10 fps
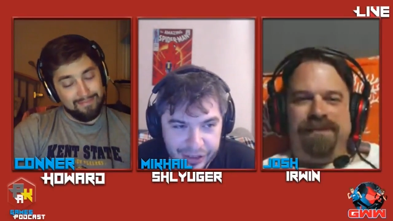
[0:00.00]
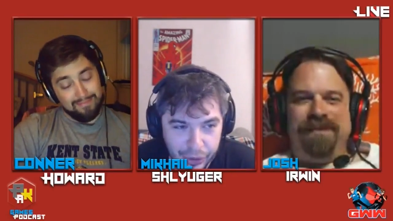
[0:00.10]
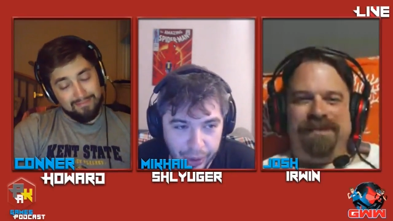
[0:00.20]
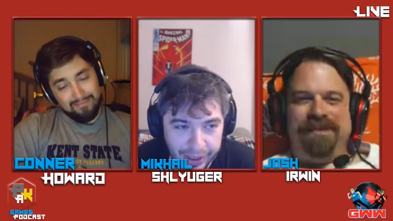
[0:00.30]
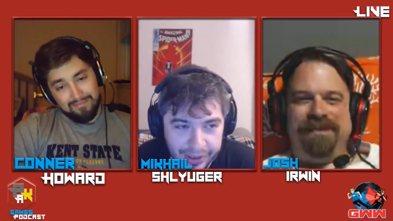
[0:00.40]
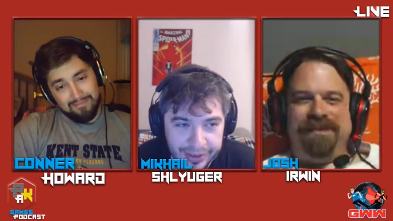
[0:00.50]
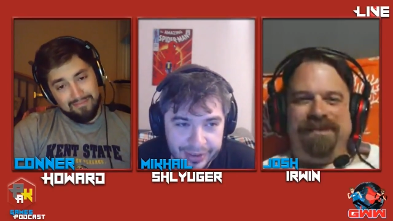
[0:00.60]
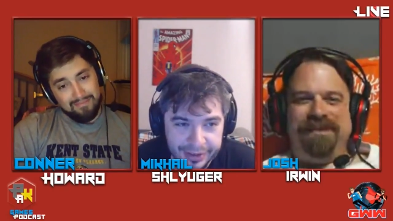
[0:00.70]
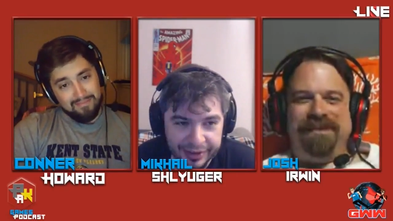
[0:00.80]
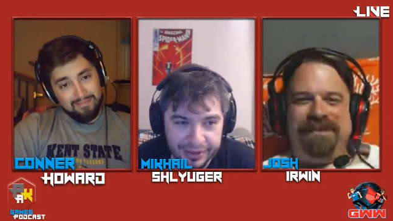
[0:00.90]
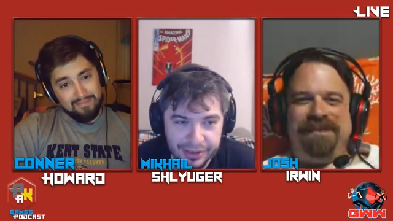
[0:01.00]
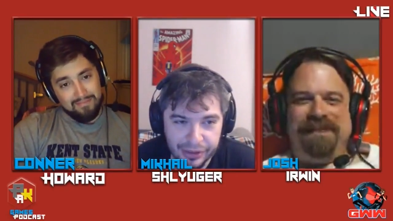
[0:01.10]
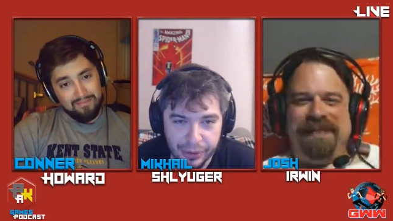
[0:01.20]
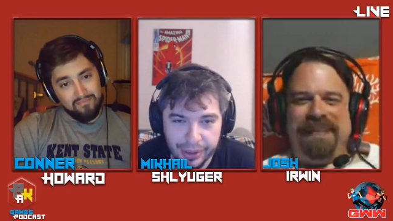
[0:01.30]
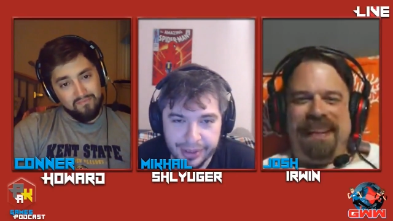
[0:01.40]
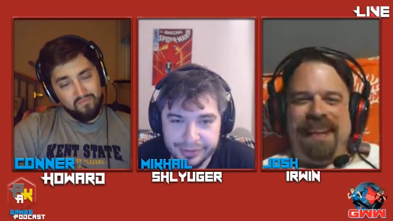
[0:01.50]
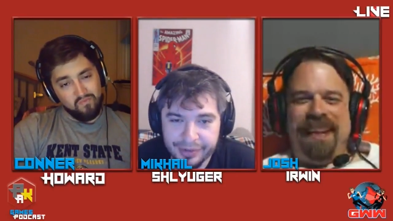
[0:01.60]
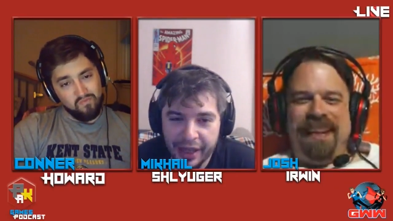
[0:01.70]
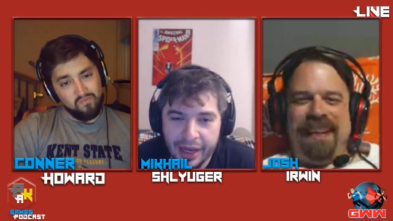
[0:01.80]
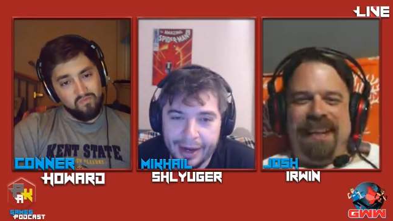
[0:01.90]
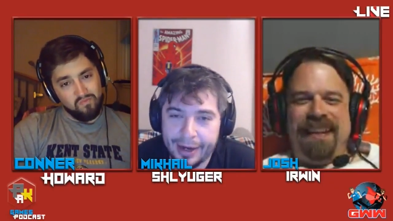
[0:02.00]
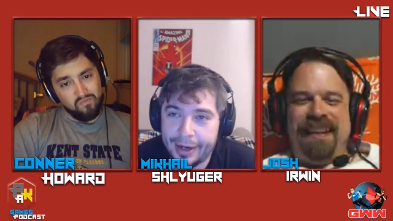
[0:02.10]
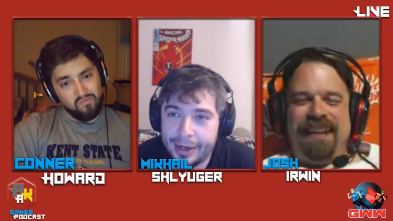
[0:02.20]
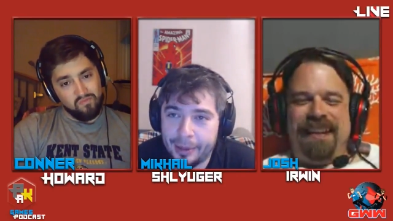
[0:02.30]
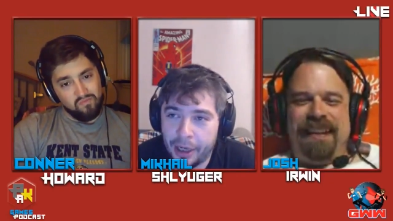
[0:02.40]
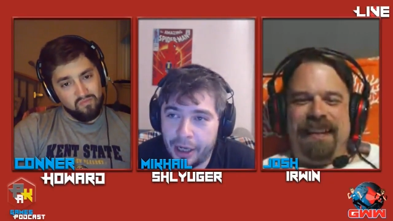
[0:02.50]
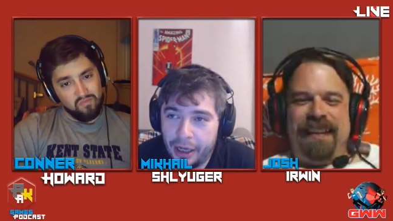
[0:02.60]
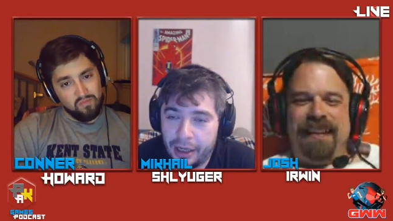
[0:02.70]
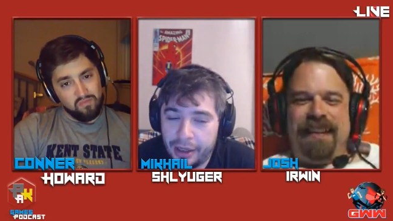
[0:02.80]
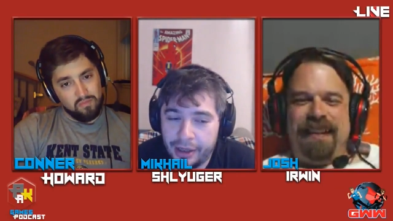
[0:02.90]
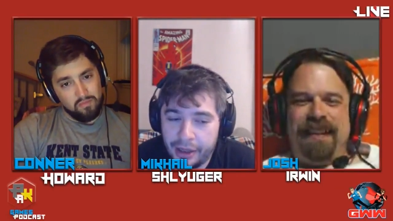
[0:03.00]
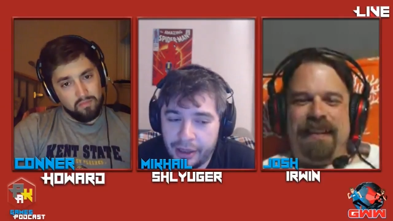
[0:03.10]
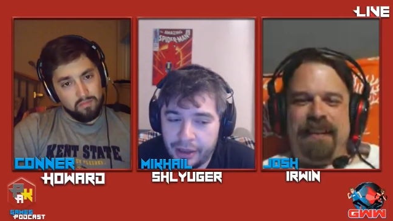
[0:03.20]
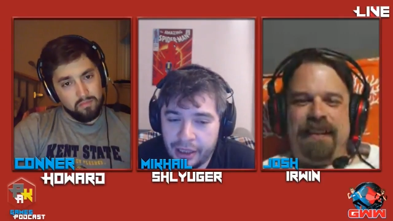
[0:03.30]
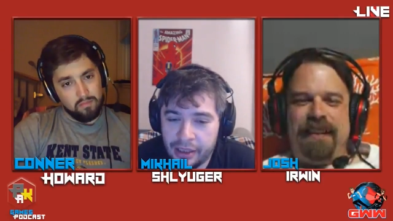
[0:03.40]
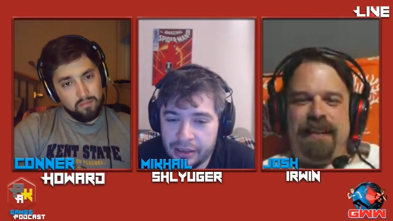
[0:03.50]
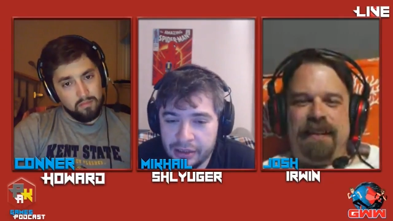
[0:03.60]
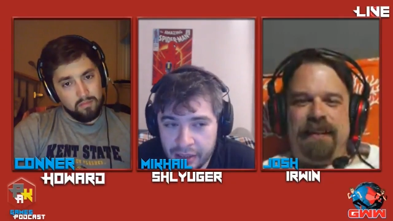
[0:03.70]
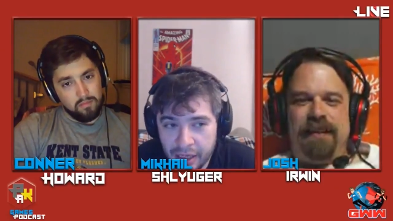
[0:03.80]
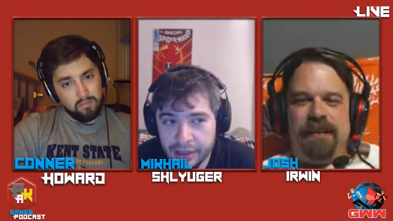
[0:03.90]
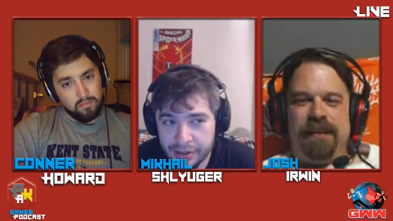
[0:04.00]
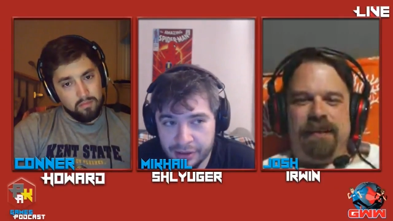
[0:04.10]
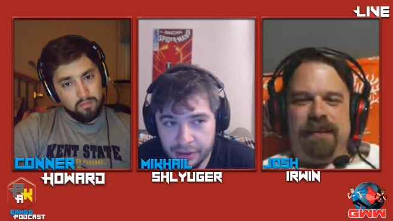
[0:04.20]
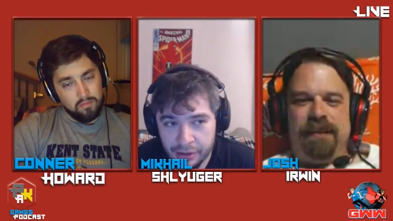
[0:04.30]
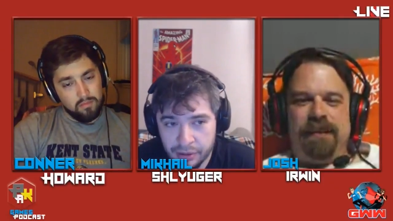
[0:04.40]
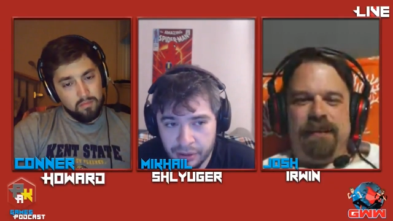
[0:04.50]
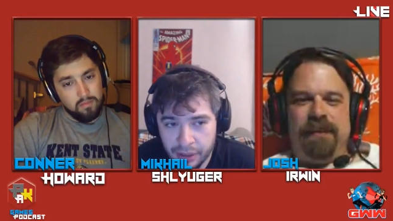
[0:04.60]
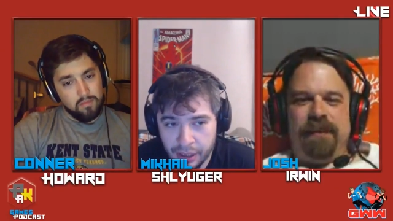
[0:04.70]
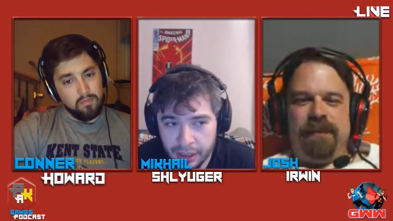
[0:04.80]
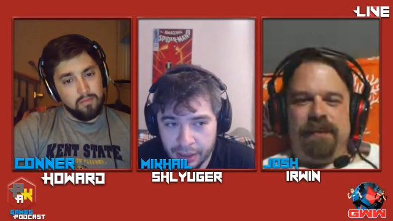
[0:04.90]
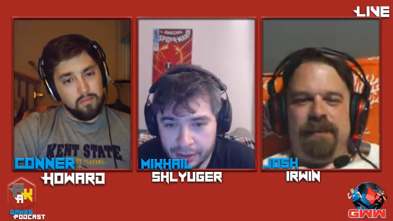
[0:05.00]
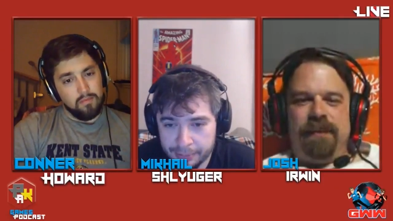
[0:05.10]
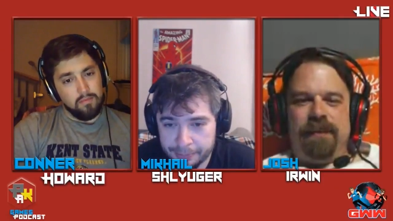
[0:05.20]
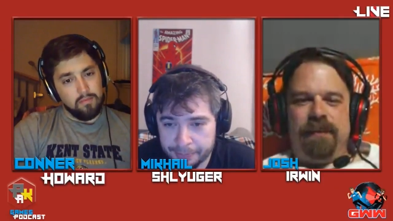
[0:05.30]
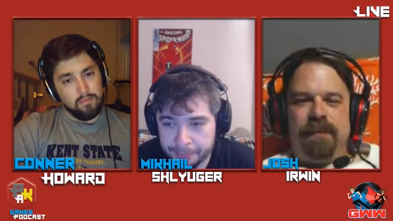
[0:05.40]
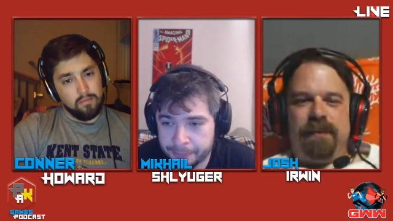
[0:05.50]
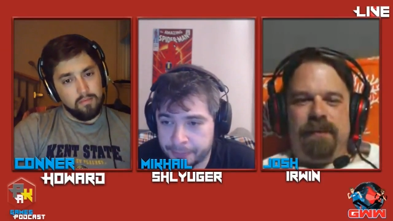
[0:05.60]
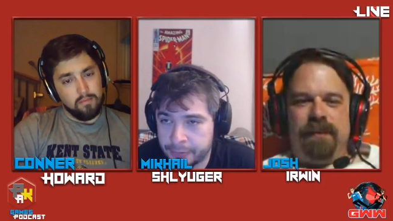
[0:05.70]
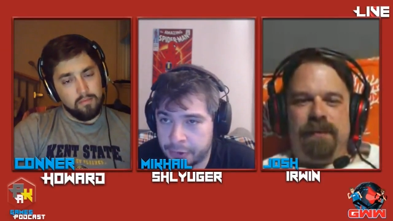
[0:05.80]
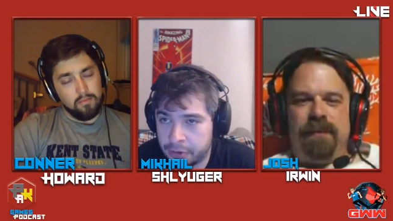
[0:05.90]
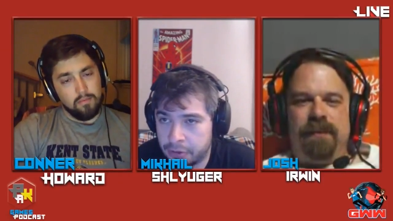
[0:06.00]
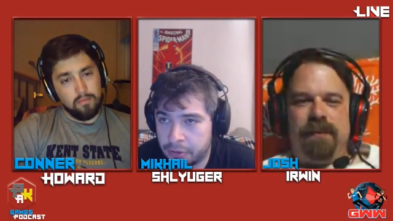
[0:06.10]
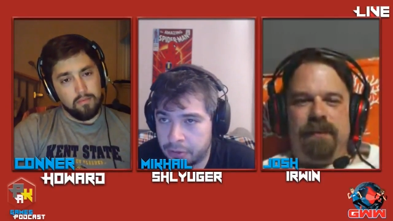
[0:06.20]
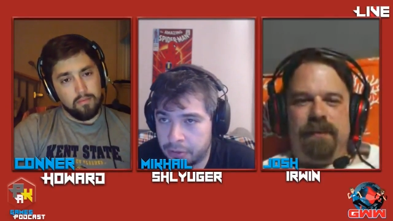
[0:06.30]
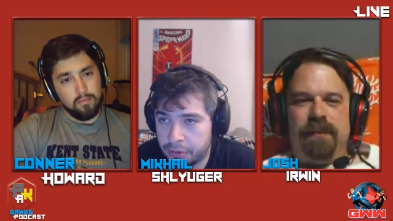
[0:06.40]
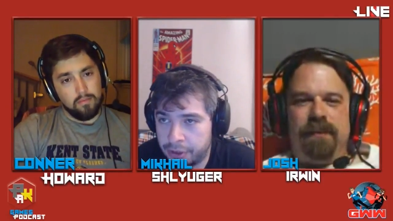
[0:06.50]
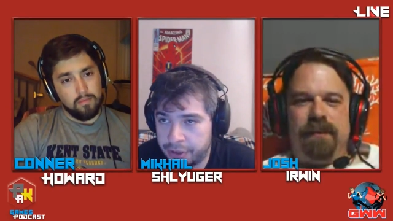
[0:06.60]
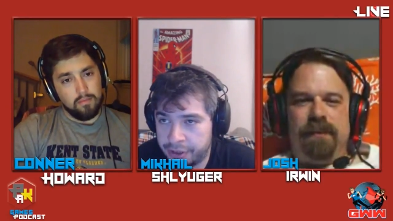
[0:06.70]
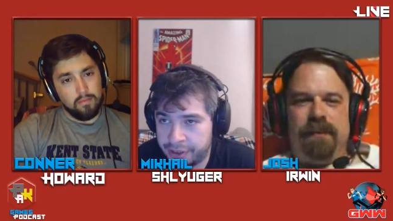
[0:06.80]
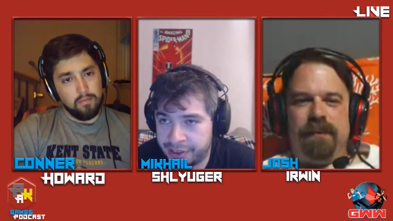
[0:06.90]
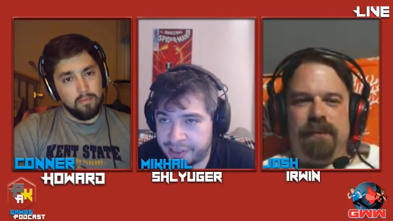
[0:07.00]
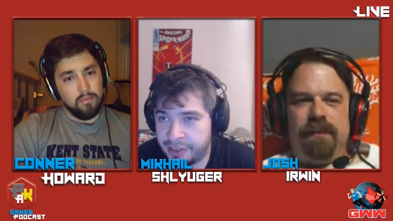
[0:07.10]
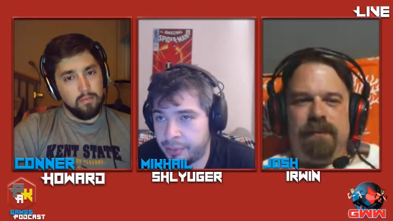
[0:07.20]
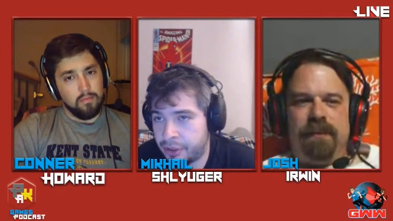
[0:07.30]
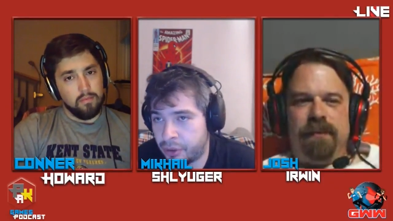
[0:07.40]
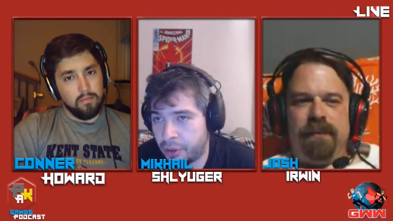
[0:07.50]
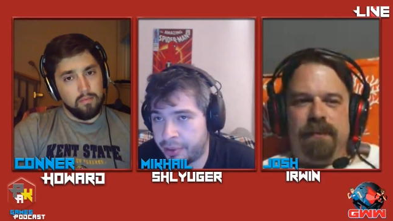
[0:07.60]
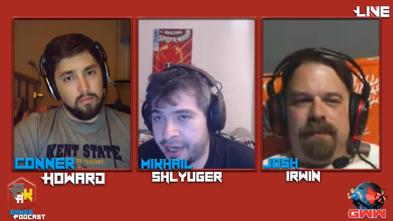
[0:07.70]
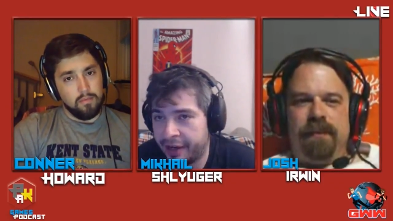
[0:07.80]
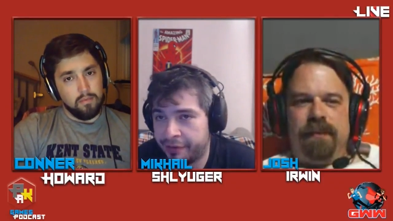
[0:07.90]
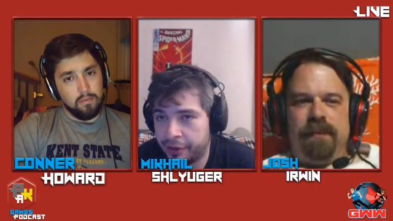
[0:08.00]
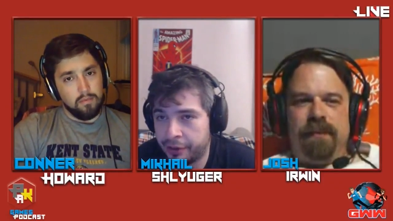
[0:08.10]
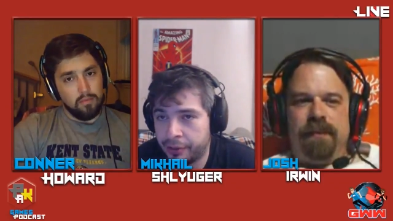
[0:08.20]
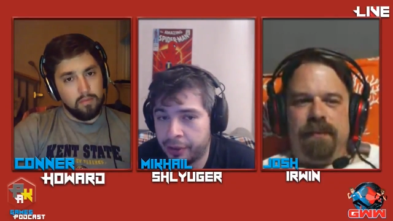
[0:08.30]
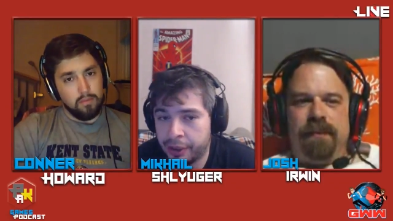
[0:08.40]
Speaker 1: enjoy, enjoy. Um, the next um, 16-bit story we have for you,